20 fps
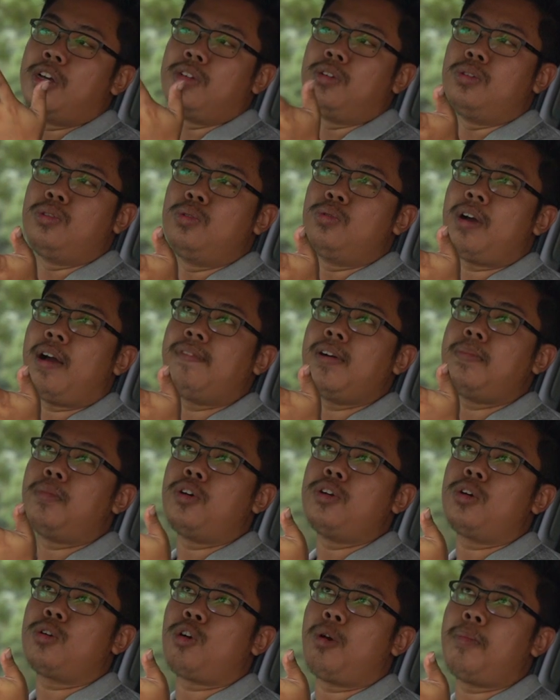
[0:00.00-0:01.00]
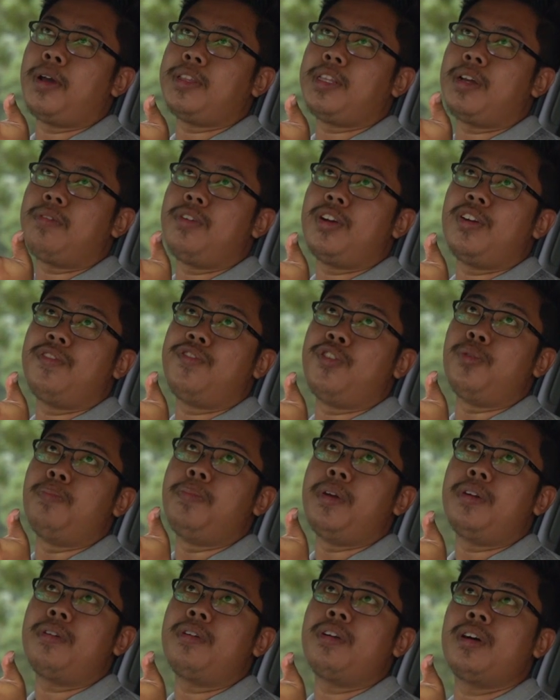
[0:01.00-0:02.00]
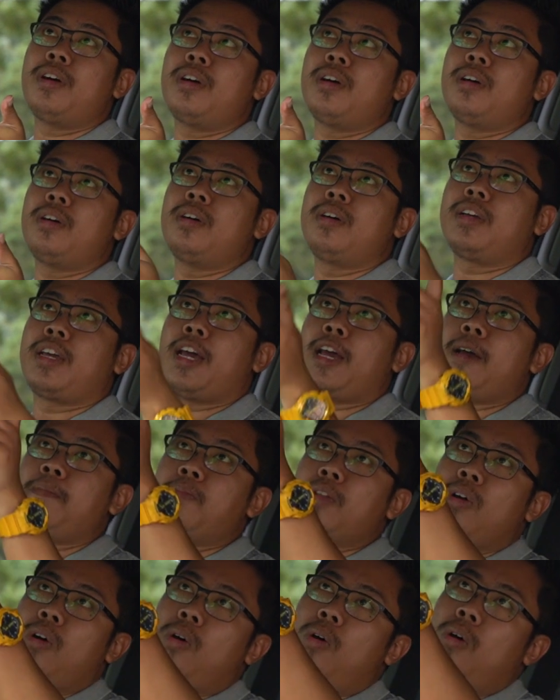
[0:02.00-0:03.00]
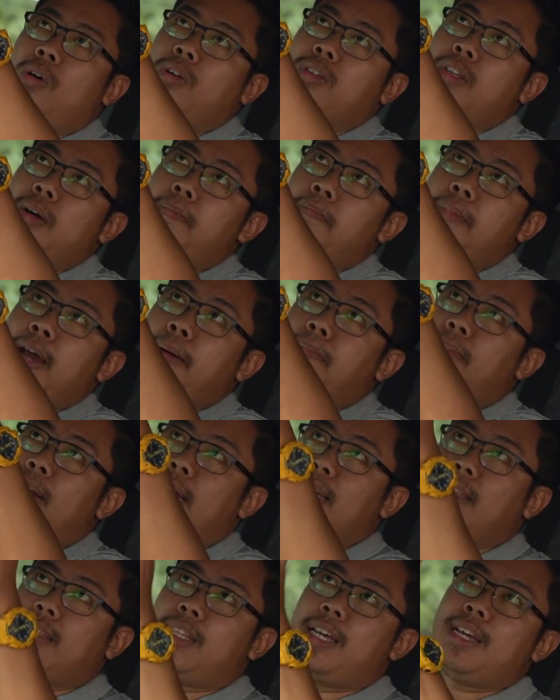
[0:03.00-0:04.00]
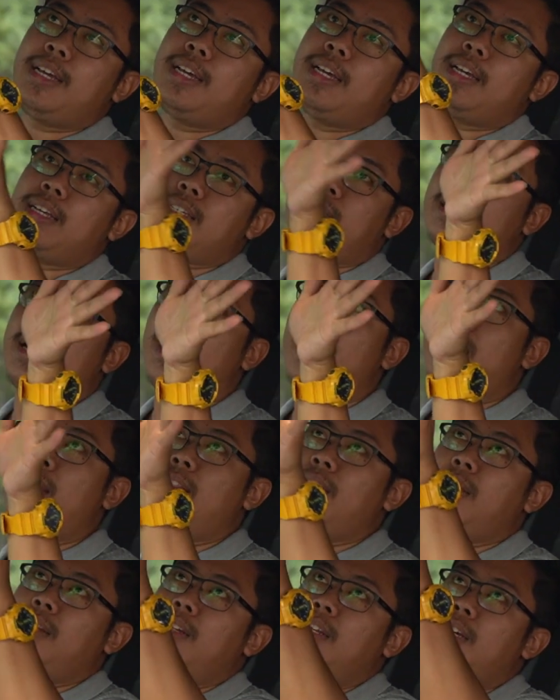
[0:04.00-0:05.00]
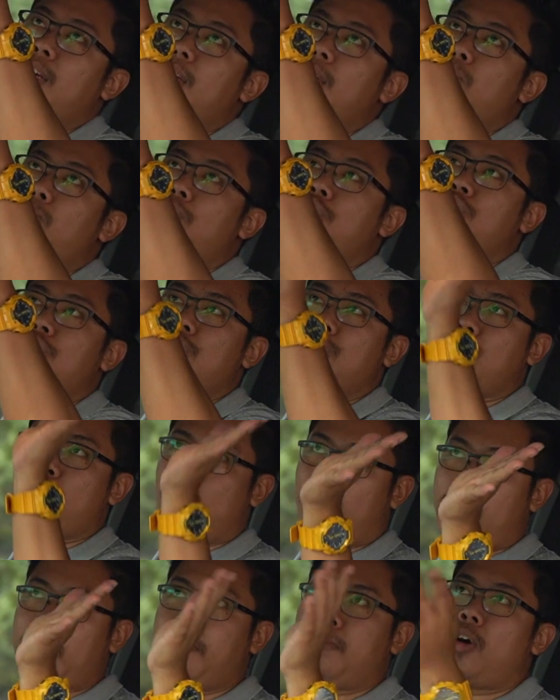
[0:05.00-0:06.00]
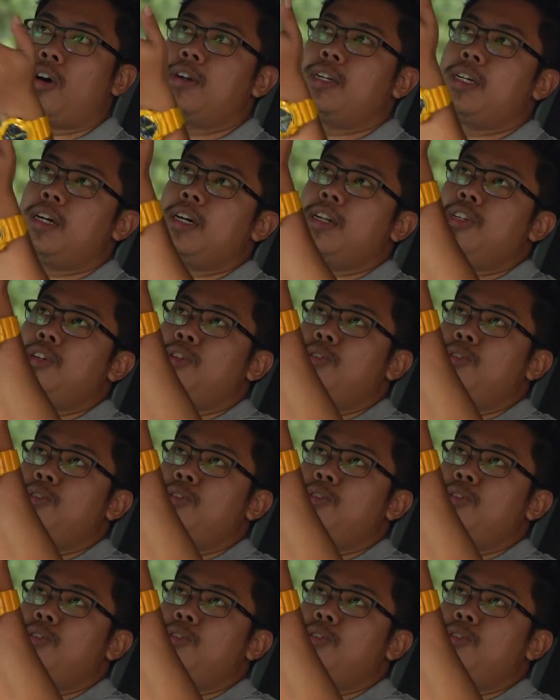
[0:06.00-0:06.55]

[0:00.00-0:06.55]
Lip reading: You do have a monochromatic rear view mirror. Okay, all the map lighting is LED, which is quite modern.